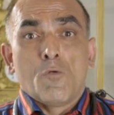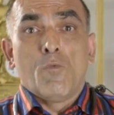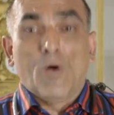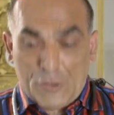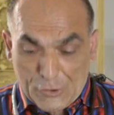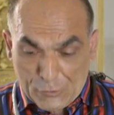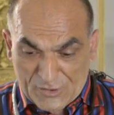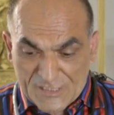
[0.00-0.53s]

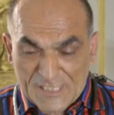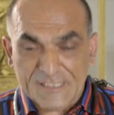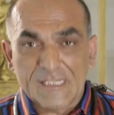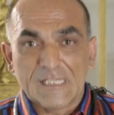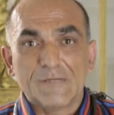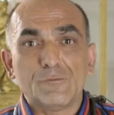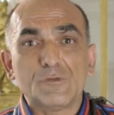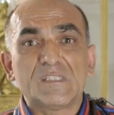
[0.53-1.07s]
Well, you
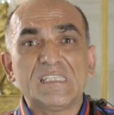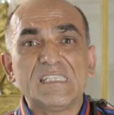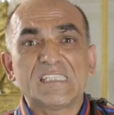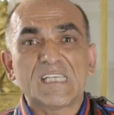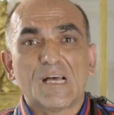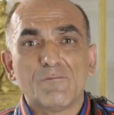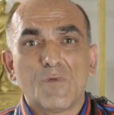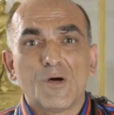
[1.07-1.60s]
certainly would see
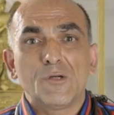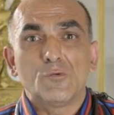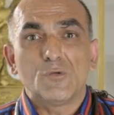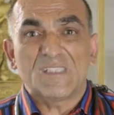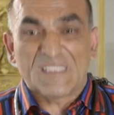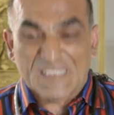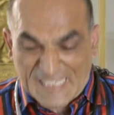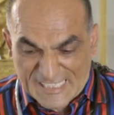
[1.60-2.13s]
someone who
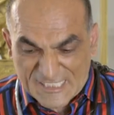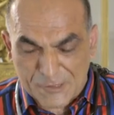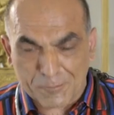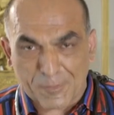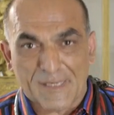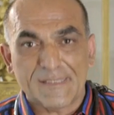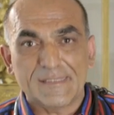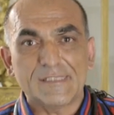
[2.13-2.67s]
is
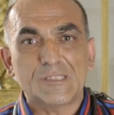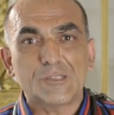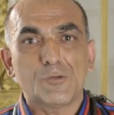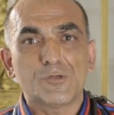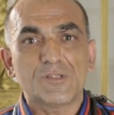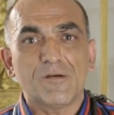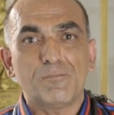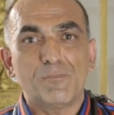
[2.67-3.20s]
desperately
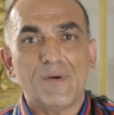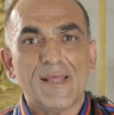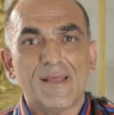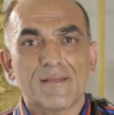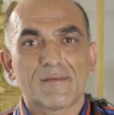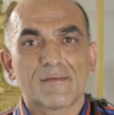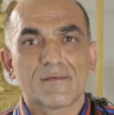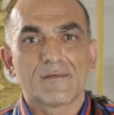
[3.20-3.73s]
short of
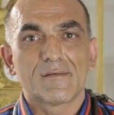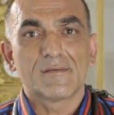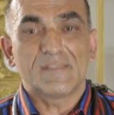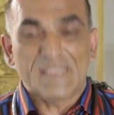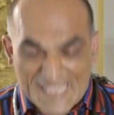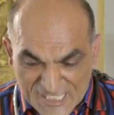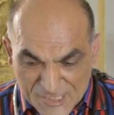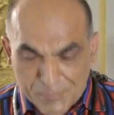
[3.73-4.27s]
breath,
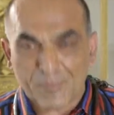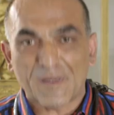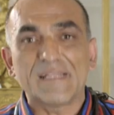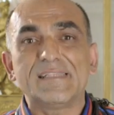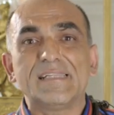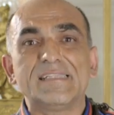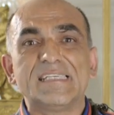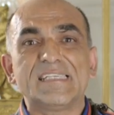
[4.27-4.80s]

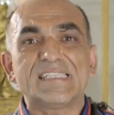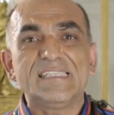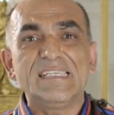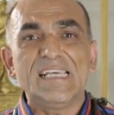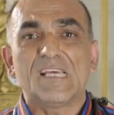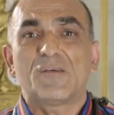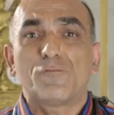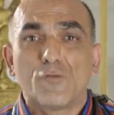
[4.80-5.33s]
desperately
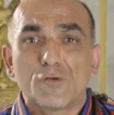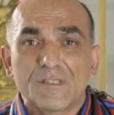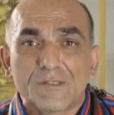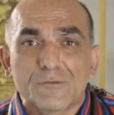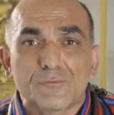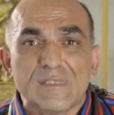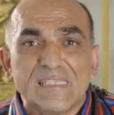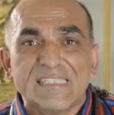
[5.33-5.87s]
distinct for the
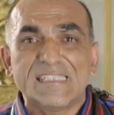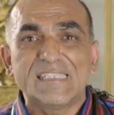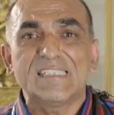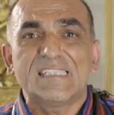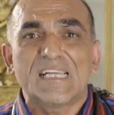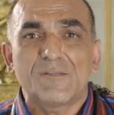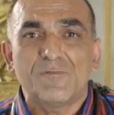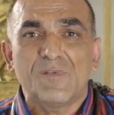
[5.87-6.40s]
reasons
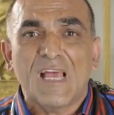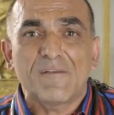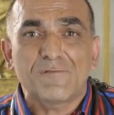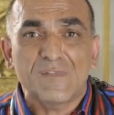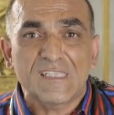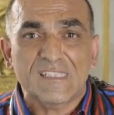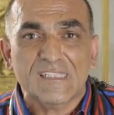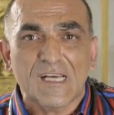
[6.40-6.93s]
that we have
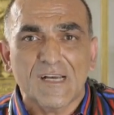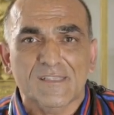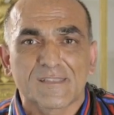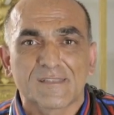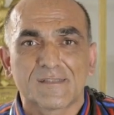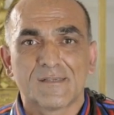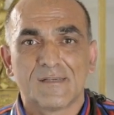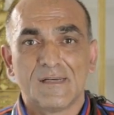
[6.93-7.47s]

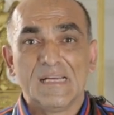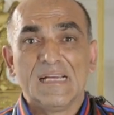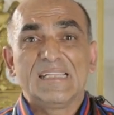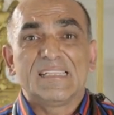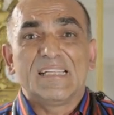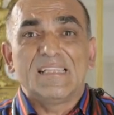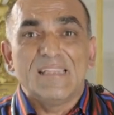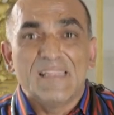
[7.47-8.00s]
discussed.
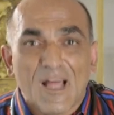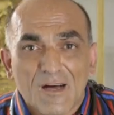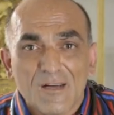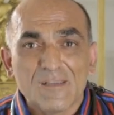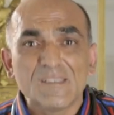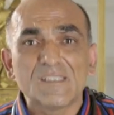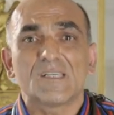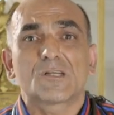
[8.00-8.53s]
The
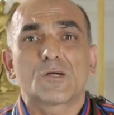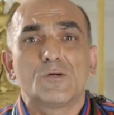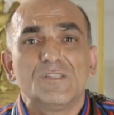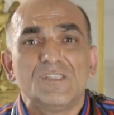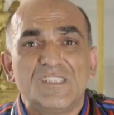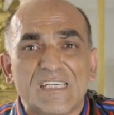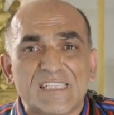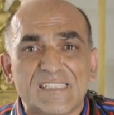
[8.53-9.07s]
lungs are
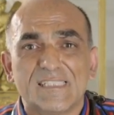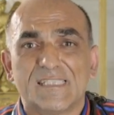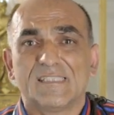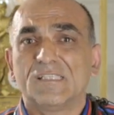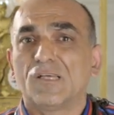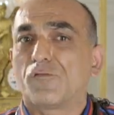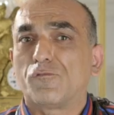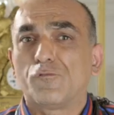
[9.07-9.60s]
congested,
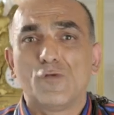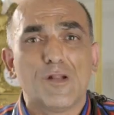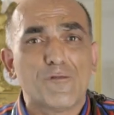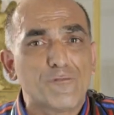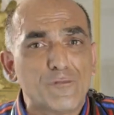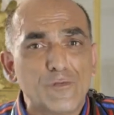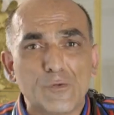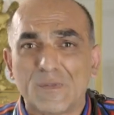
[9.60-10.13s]
they're full
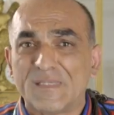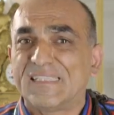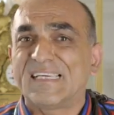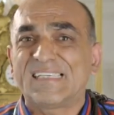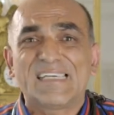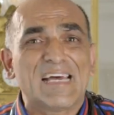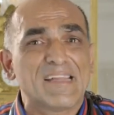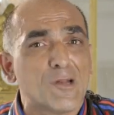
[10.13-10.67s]
of fluid,
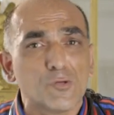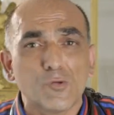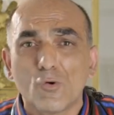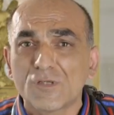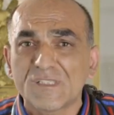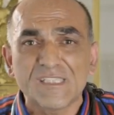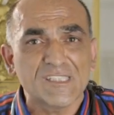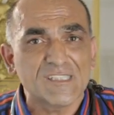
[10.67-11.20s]
they cannot
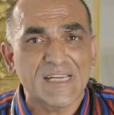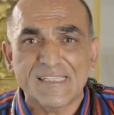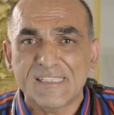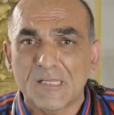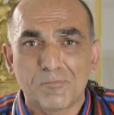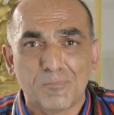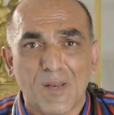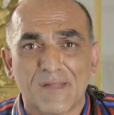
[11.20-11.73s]
oxygenate
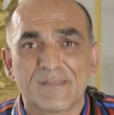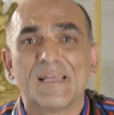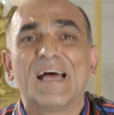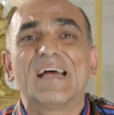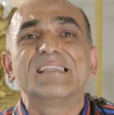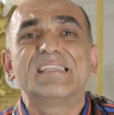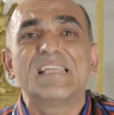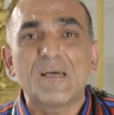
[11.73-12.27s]
their blood
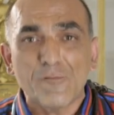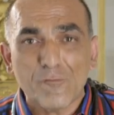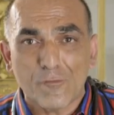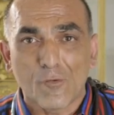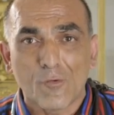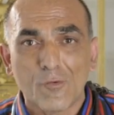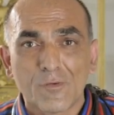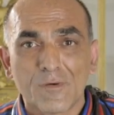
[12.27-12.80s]
and
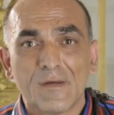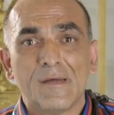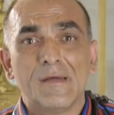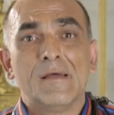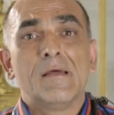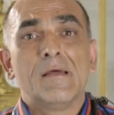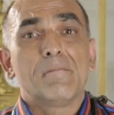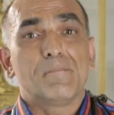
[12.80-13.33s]
therefore
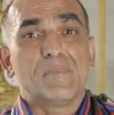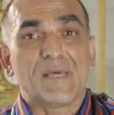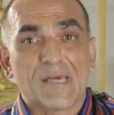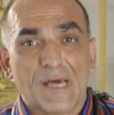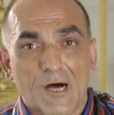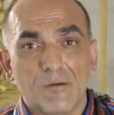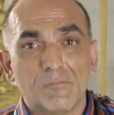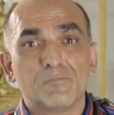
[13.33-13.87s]

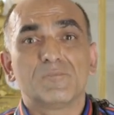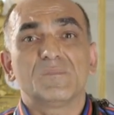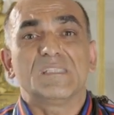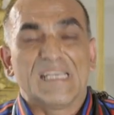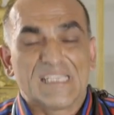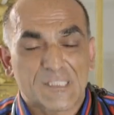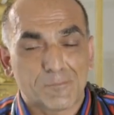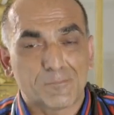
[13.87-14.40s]
become
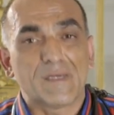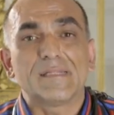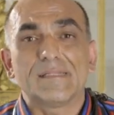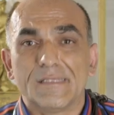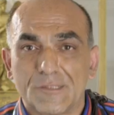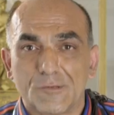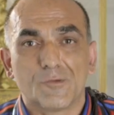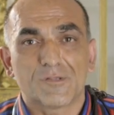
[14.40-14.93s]

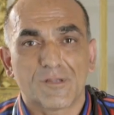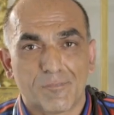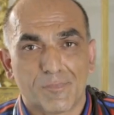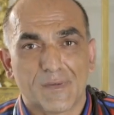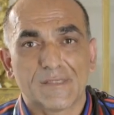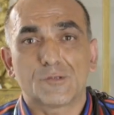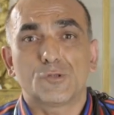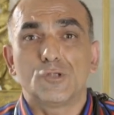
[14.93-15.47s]
desperately short of
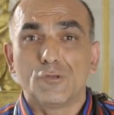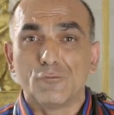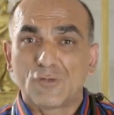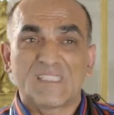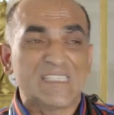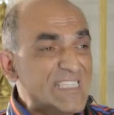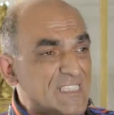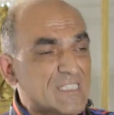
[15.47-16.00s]
breath. So you will
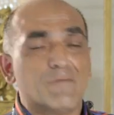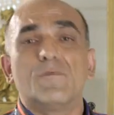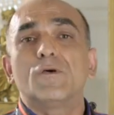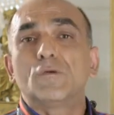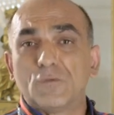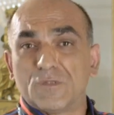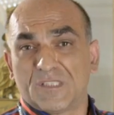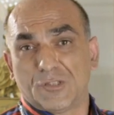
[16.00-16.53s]
see someone
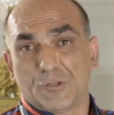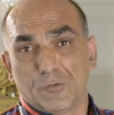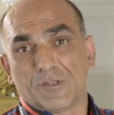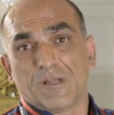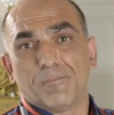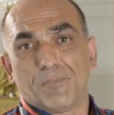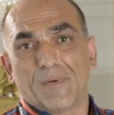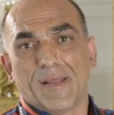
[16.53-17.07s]
who's short
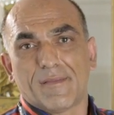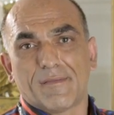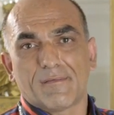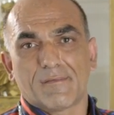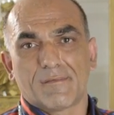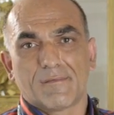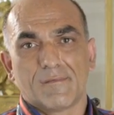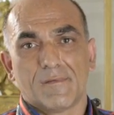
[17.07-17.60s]
of
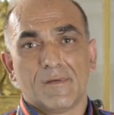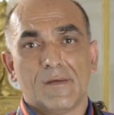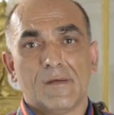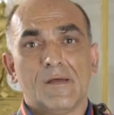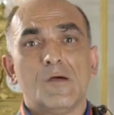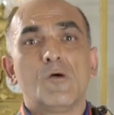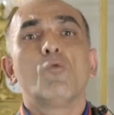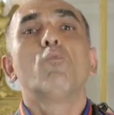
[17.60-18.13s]
breath.
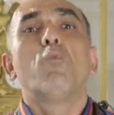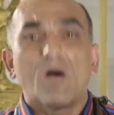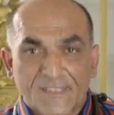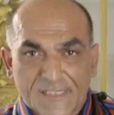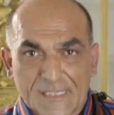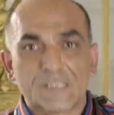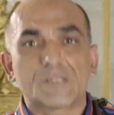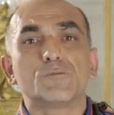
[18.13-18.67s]

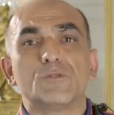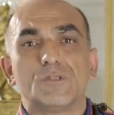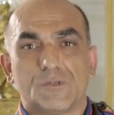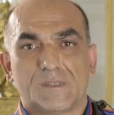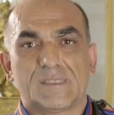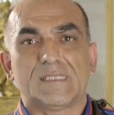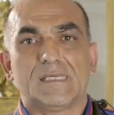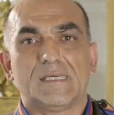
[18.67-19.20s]
What else would you
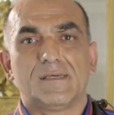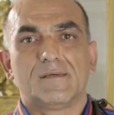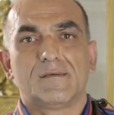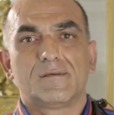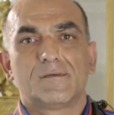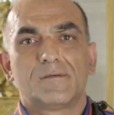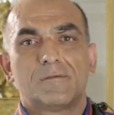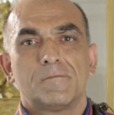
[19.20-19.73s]
see?
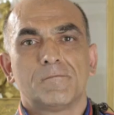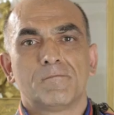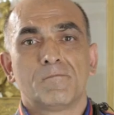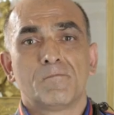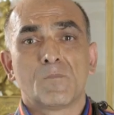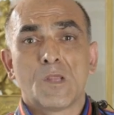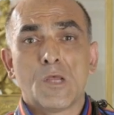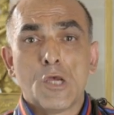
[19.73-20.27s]

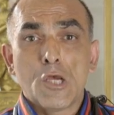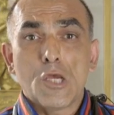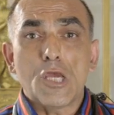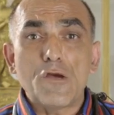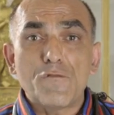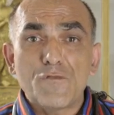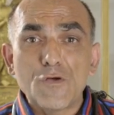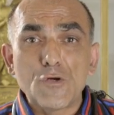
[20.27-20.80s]

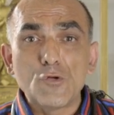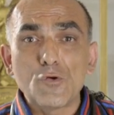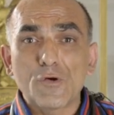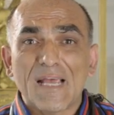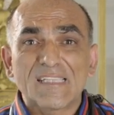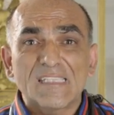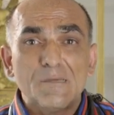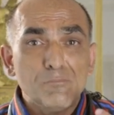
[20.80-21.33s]
If you
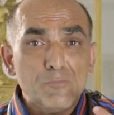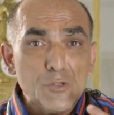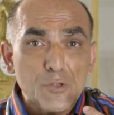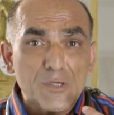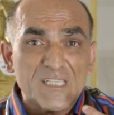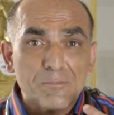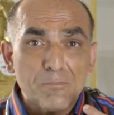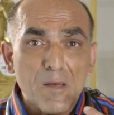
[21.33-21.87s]
look at the
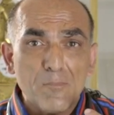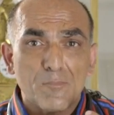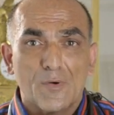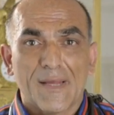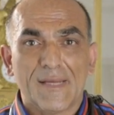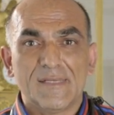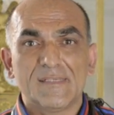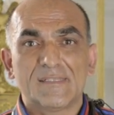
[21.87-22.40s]
mucous
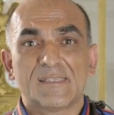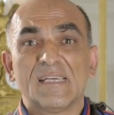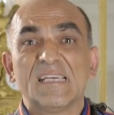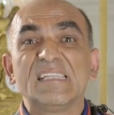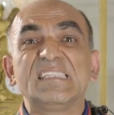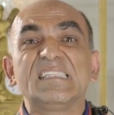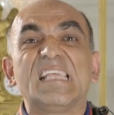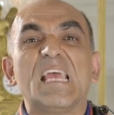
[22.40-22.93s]
membranes,
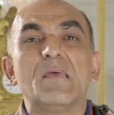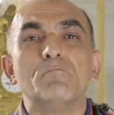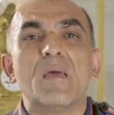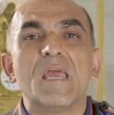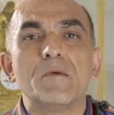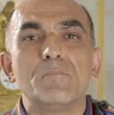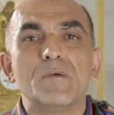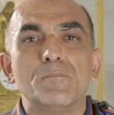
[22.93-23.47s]
they
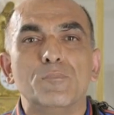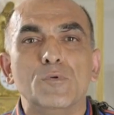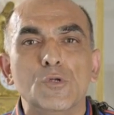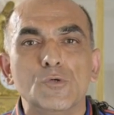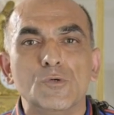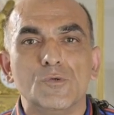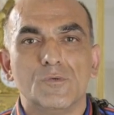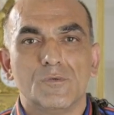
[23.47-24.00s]
may be
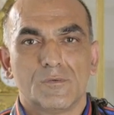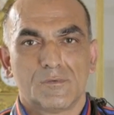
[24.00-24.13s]
blue.